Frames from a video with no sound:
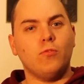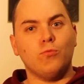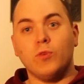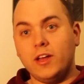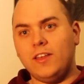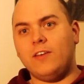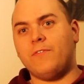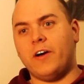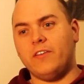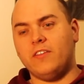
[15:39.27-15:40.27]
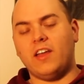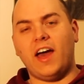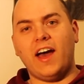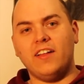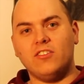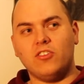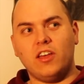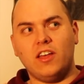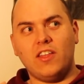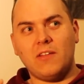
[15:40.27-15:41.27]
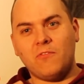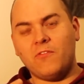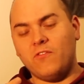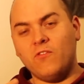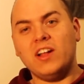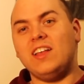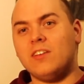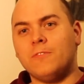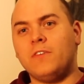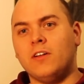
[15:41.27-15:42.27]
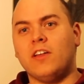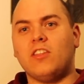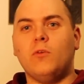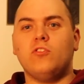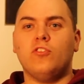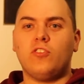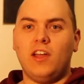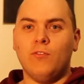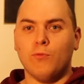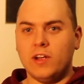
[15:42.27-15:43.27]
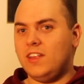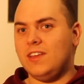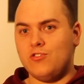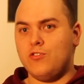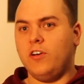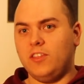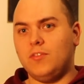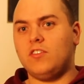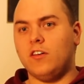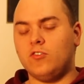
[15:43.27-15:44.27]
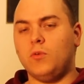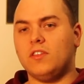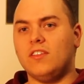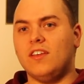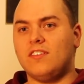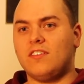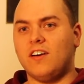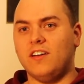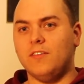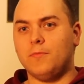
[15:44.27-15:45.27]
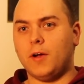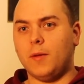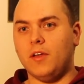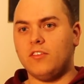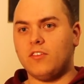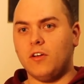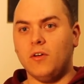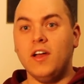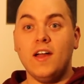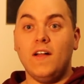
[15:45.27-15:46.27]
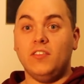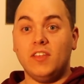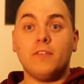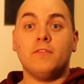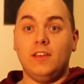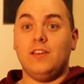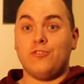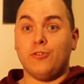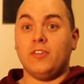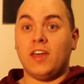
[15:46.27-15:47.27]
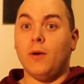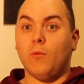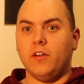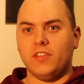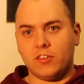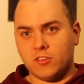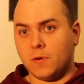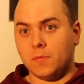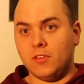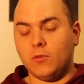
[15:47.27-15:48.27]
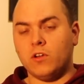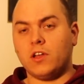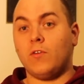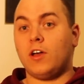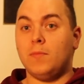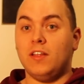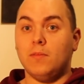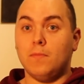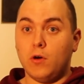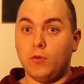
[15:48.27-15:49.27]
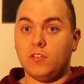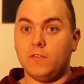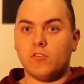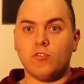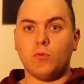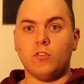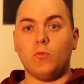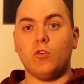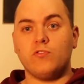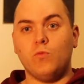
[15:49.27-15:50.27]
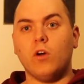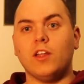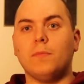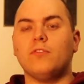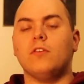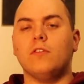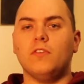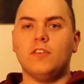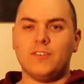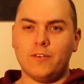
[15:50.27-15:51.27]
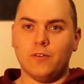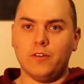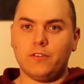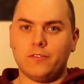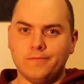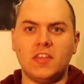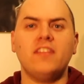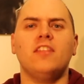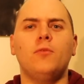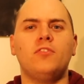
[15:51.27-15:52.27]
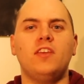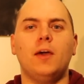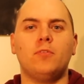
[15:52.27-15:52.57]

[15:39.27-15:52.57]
Really fun, and it really did feel like they were just really enjoying themselves with this kind of premise, so definitely enjoyed that one. That's probably the one I recommend the most if you just want to watch one episode of this series. Then there was the